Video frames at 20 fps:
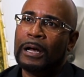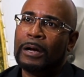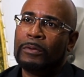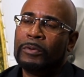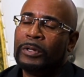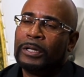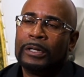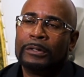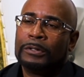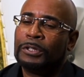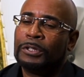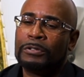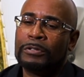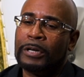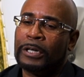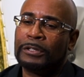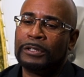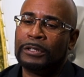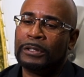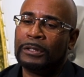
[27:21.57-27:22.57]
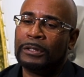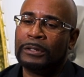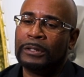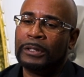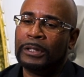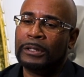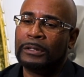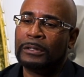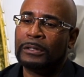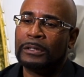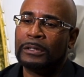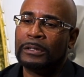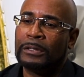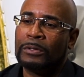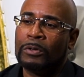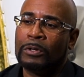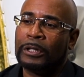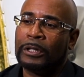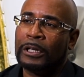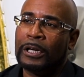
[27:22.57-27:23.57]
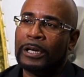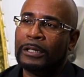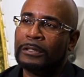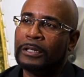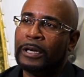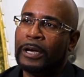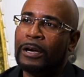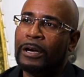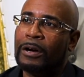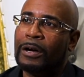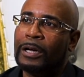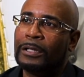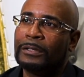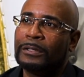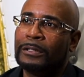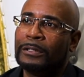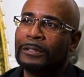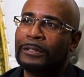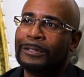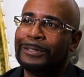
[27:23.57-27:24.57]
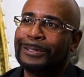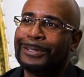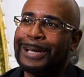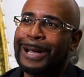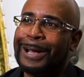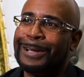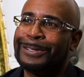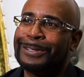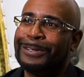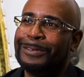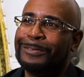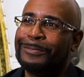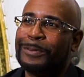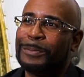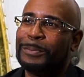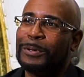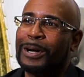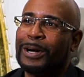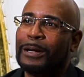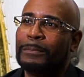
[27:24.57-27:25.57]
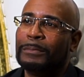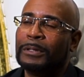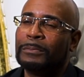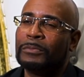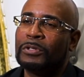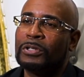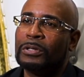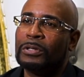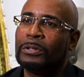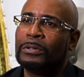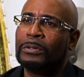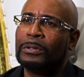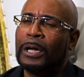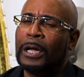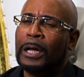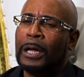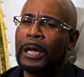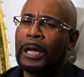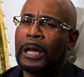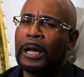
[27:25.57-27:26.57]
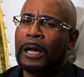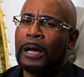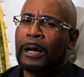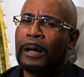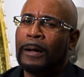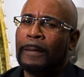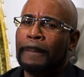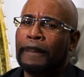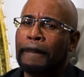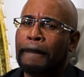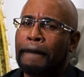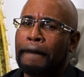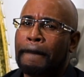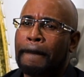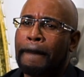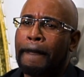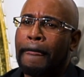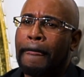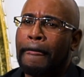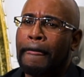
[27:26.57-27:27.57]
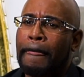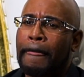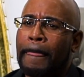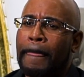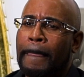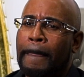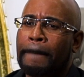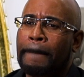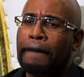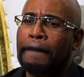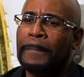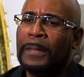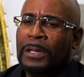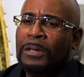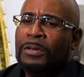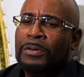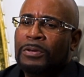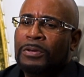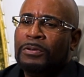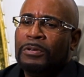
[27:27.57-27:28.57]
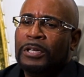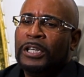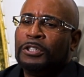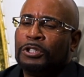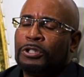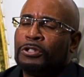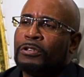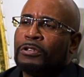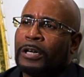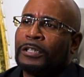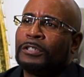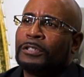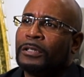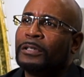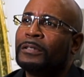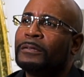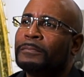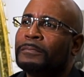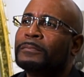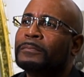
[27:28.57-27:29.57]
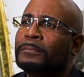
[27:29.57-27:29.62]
Without structure, it's organized chaos, and you're just asking for problems. So you need structure.